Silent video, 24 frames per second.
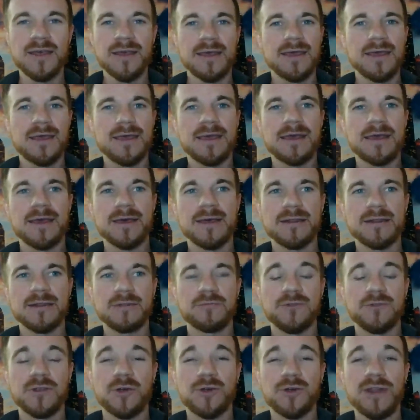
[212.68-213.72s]
And
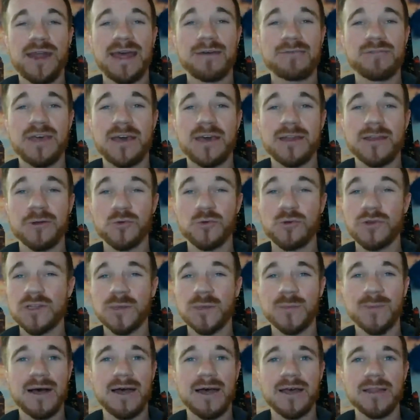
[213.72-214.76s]
if you don't have that, you're really
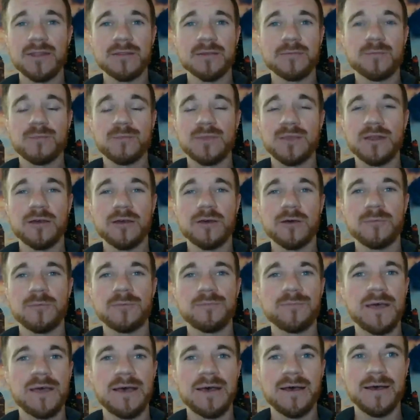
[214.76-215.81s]
behind,
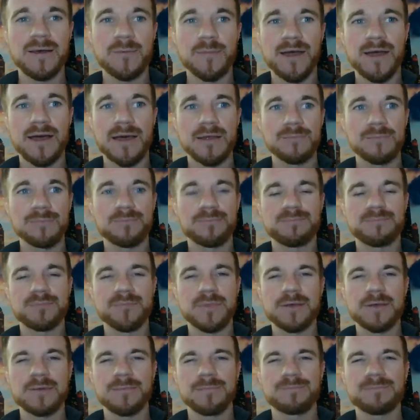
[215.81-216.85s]
behind
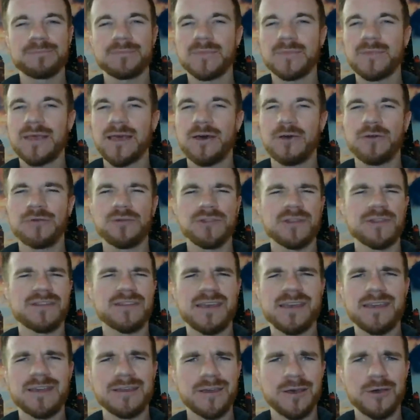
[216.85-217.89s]
however the
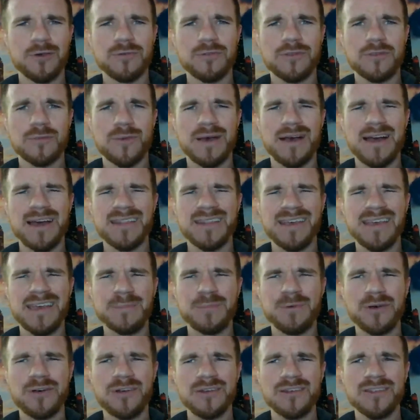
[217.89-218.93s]
saying goes, behind the 8
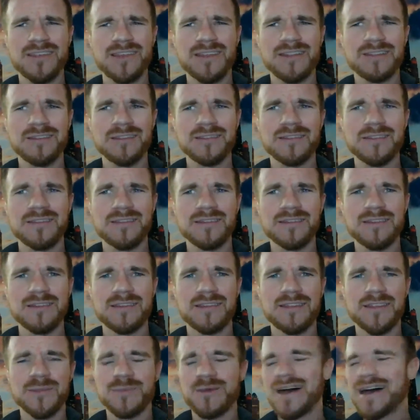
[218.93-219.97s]
ball.
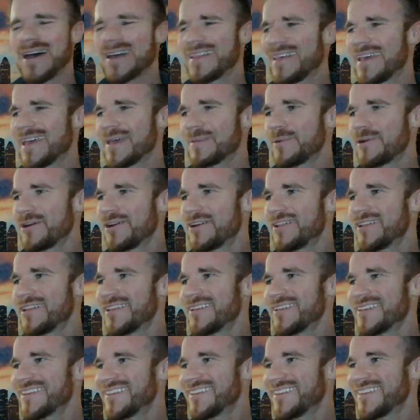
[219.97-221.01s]
Is it behind the 8 ball
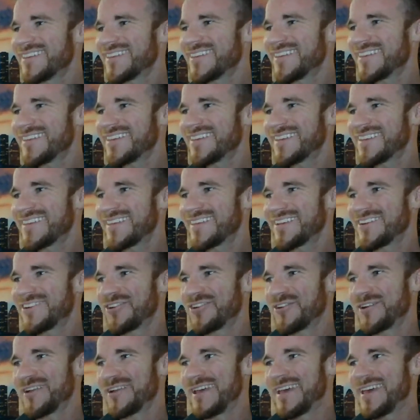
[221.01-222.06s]

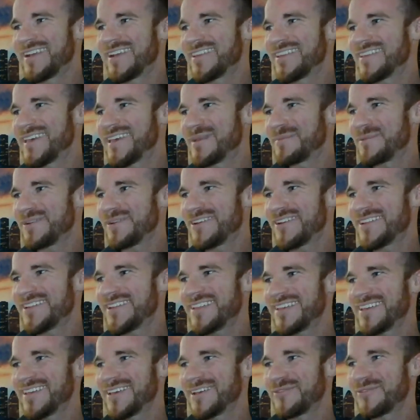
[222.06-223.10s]
or ahead of the 8 ball?
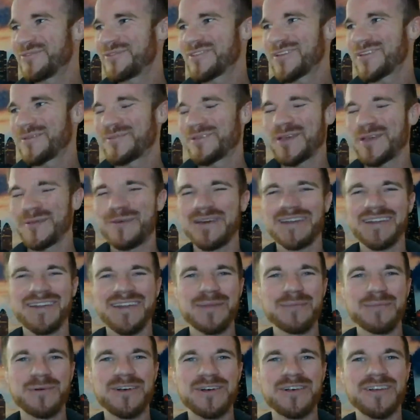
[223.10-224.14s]
Something about an
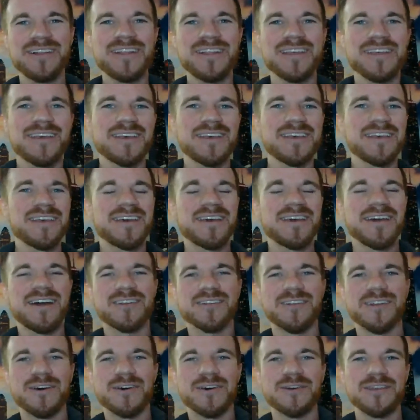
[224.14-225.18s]
8 ball. I
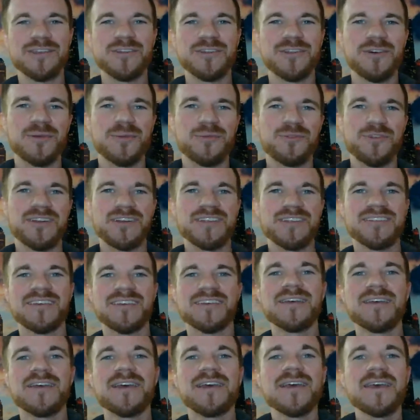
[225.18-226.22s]
don't know. You know what I'm trying to
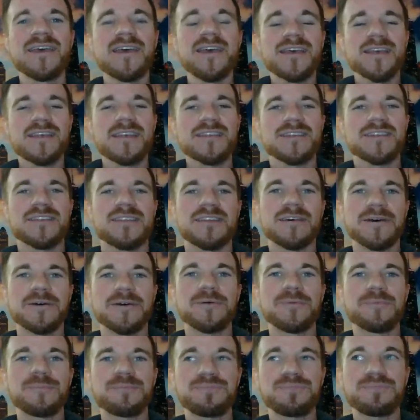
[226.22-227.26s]
say.
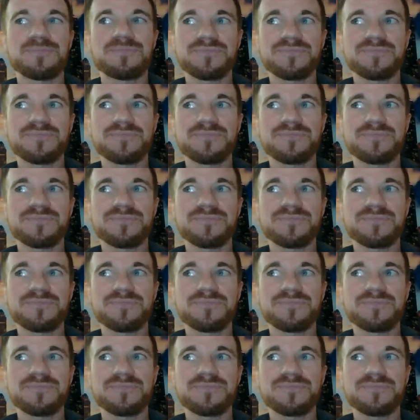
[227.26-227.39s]
So